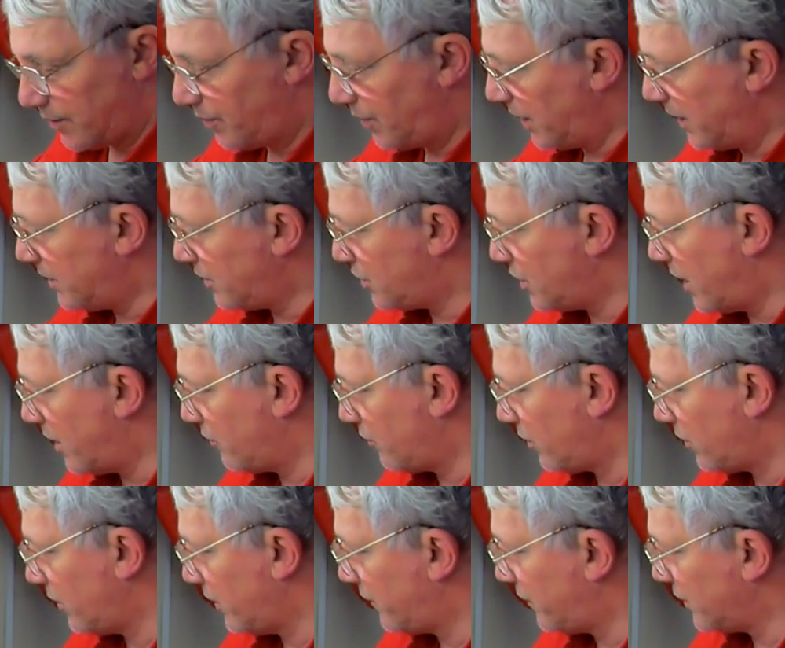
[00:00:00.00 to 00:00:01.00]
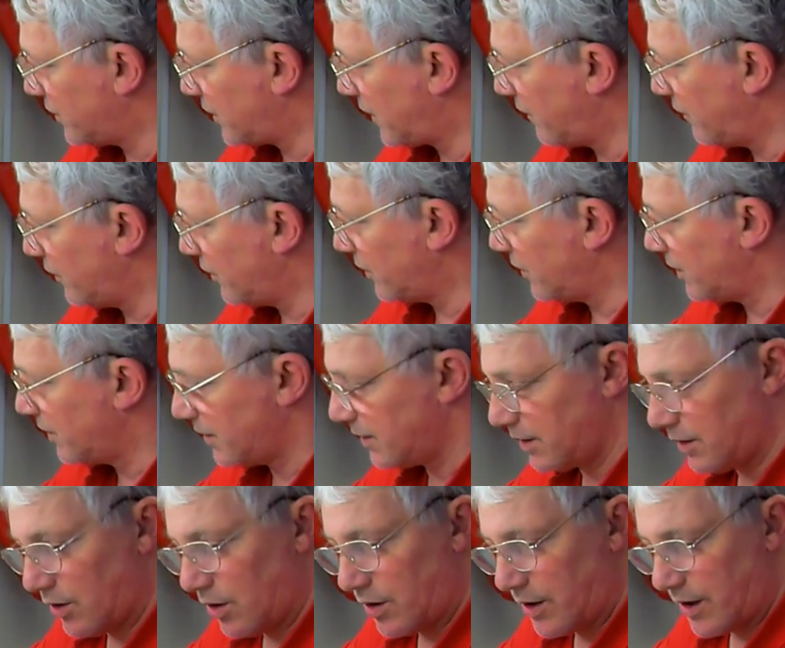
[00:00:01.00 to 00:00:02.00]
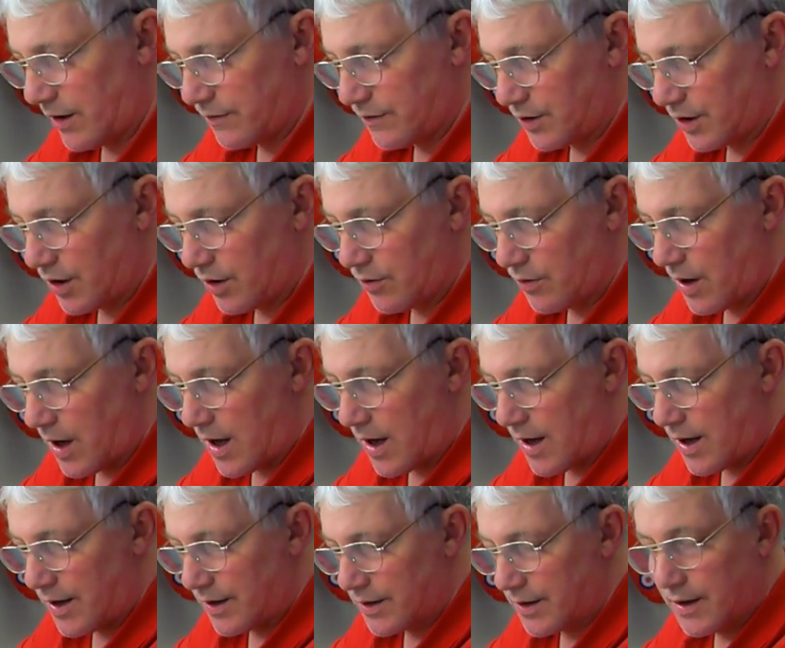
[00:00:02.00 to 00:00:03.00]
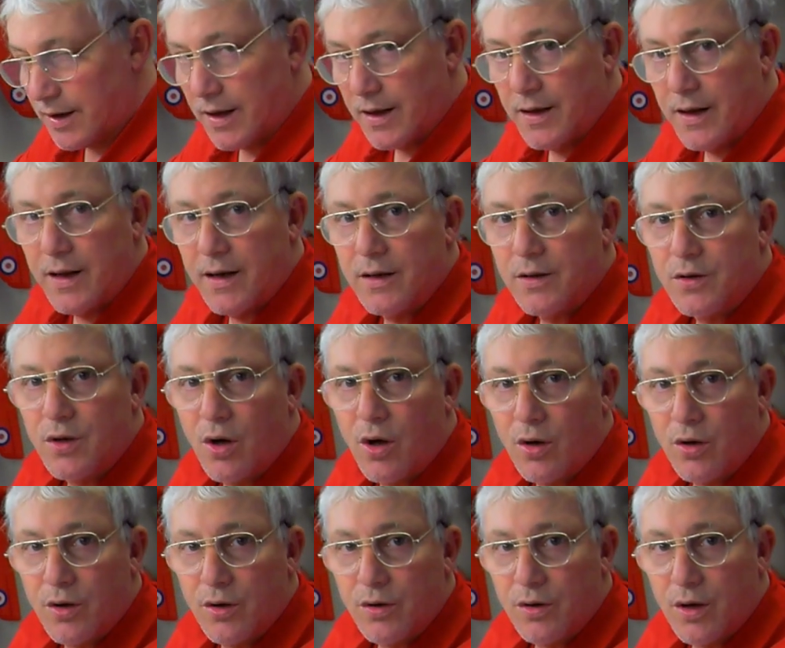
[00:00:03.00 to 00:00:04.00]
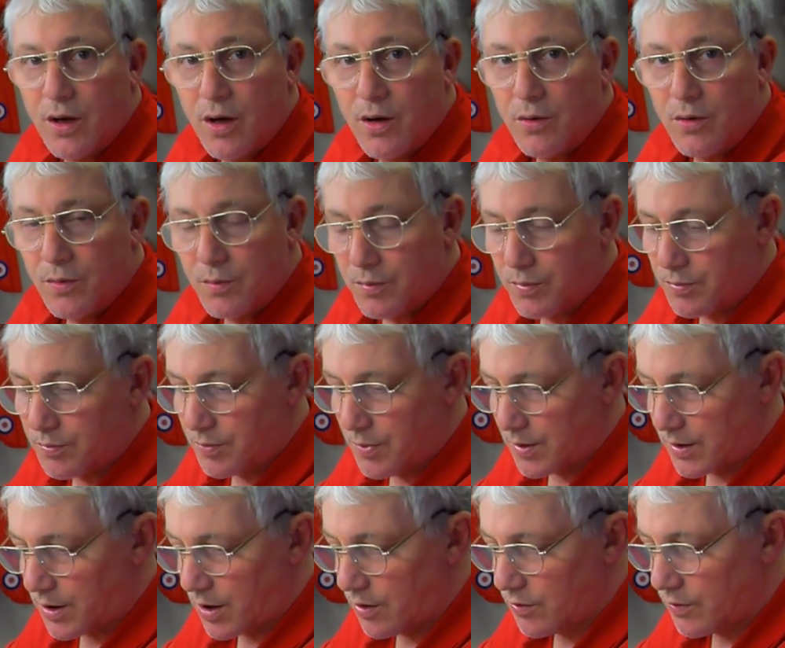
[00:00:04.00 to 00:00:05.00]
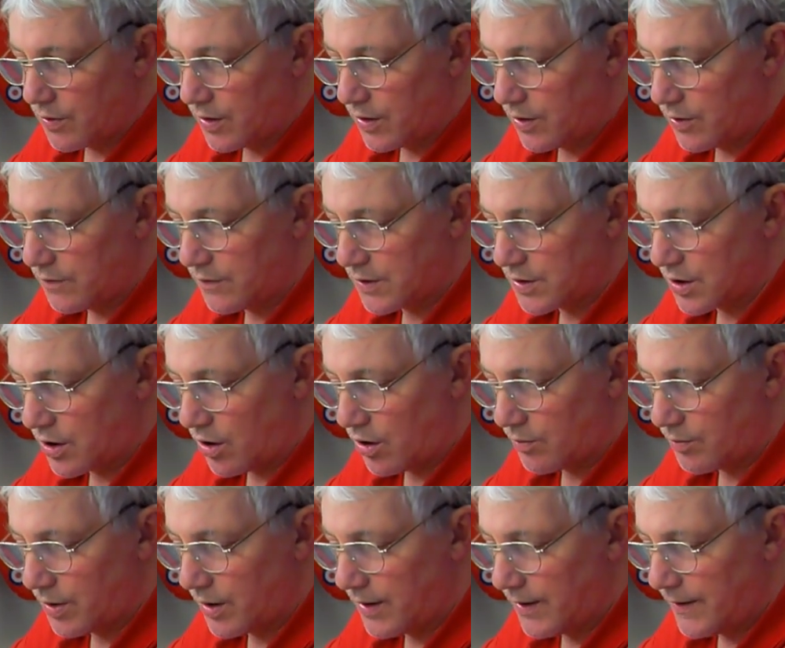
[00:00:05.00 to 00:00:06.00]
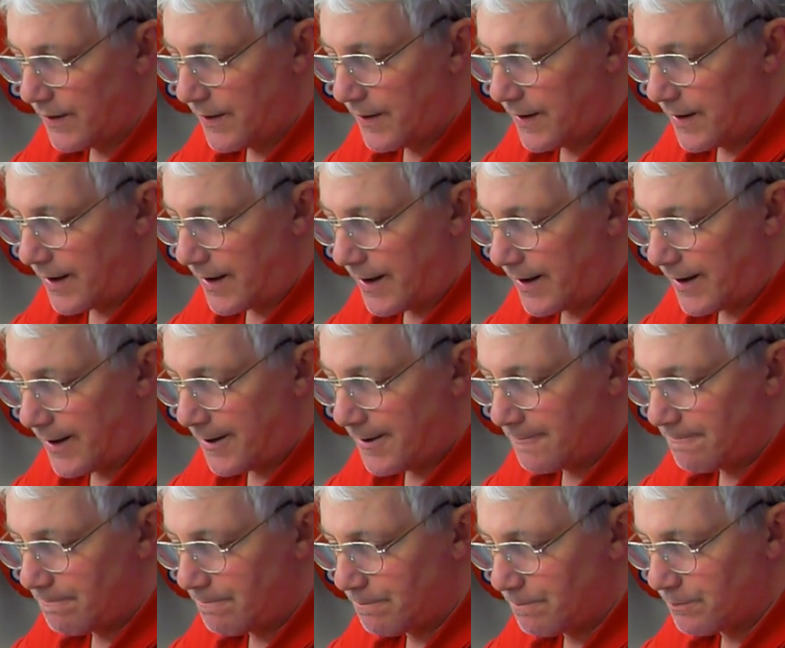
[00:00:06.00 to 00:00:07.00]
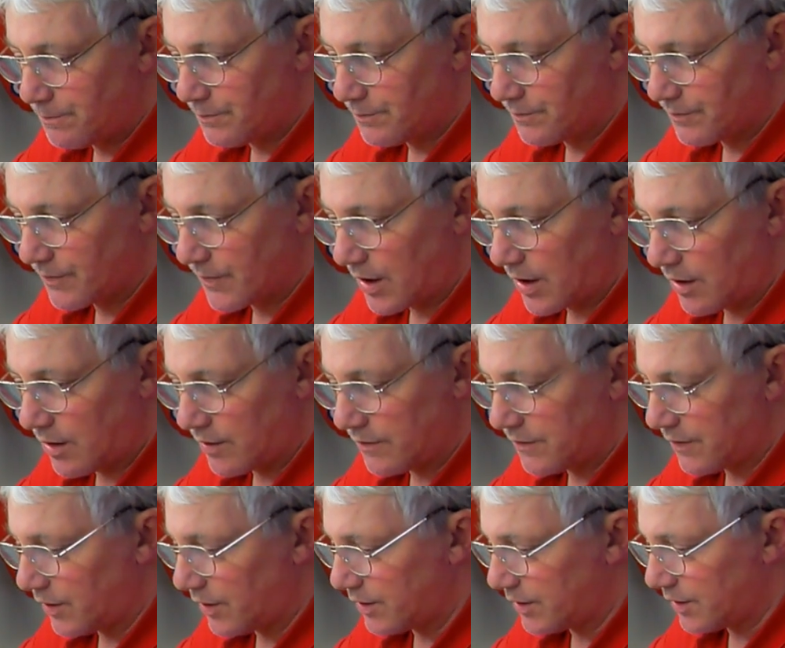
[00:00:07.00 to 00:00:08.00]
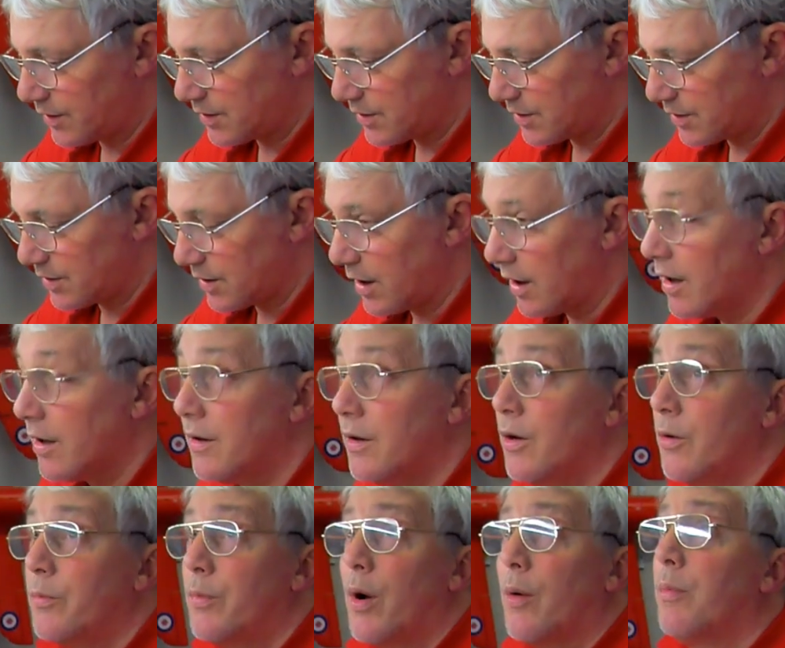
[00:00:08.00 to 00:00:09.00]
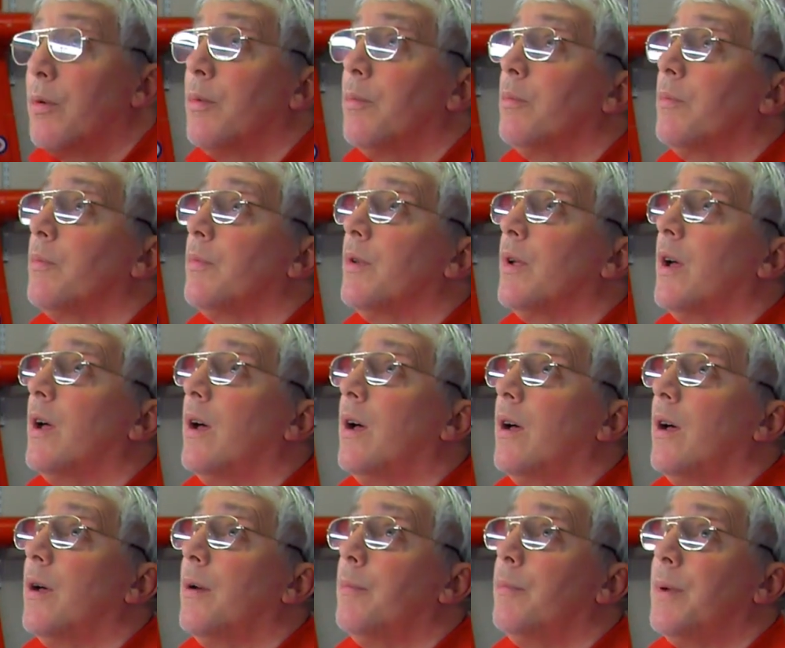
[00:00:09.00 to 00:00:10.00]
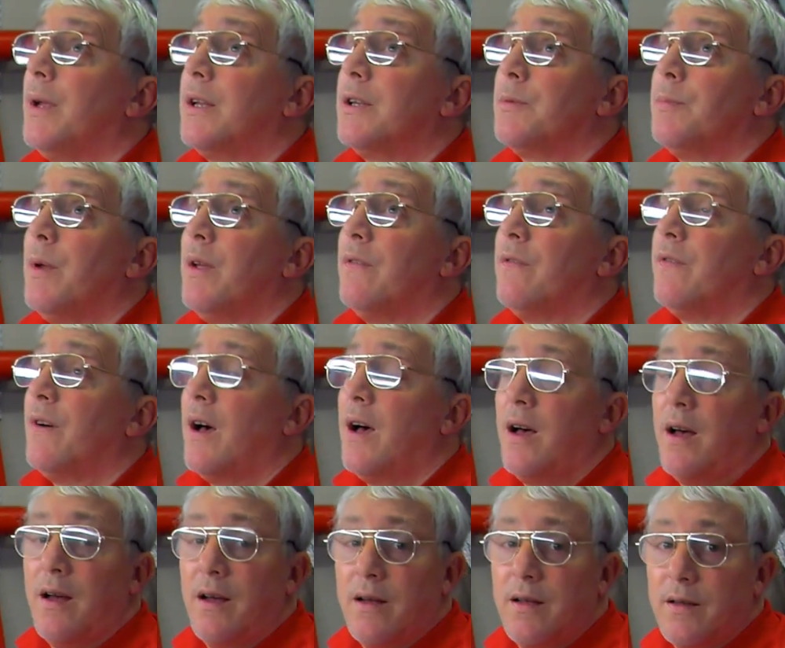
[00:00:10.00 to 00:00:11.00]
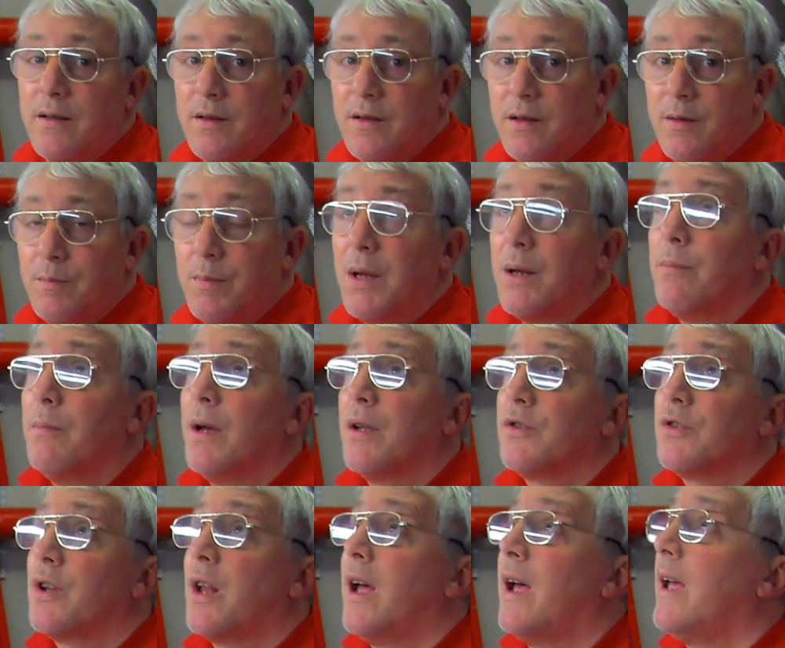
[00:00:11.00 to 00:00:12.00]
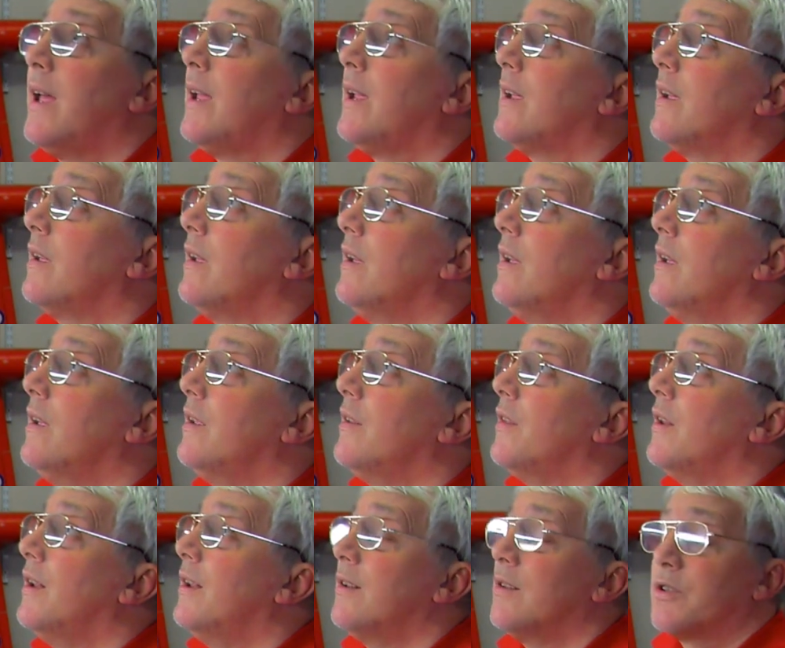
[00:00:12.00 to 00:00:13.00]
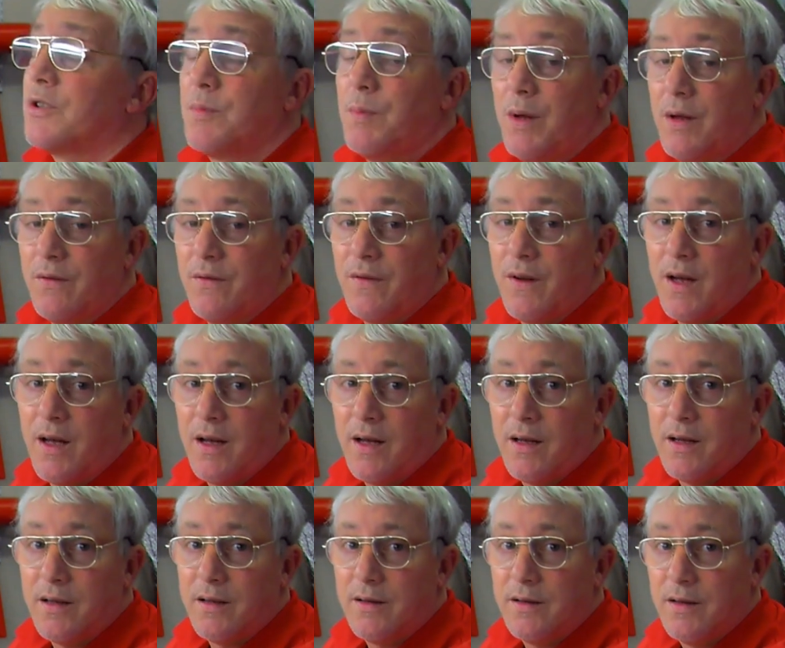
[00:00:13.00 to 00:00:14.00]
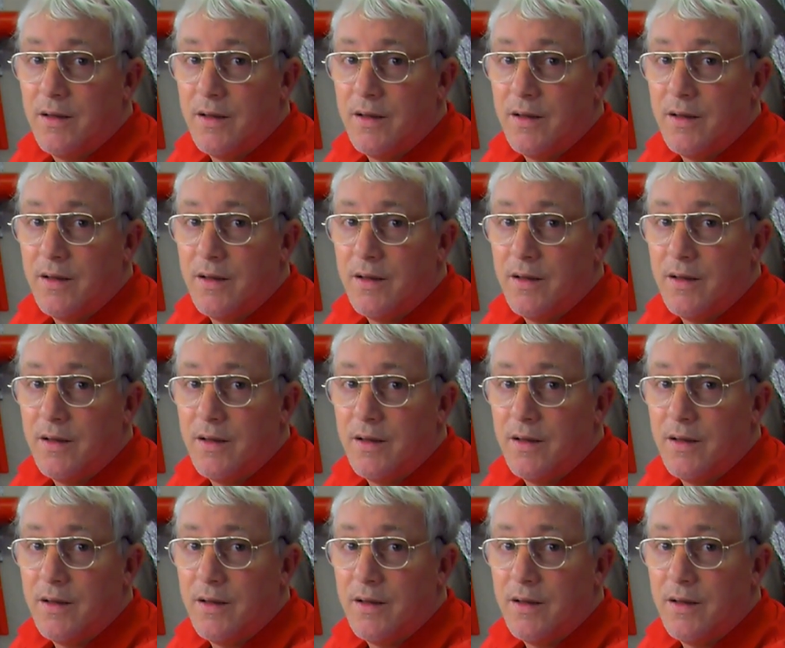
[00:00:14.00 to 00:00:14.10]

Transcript: But in general, if it's given long enough to go hard and then it's got a good coating over top, I find this no problem. The big Spitfire, the big Mustang, the little Spitfire,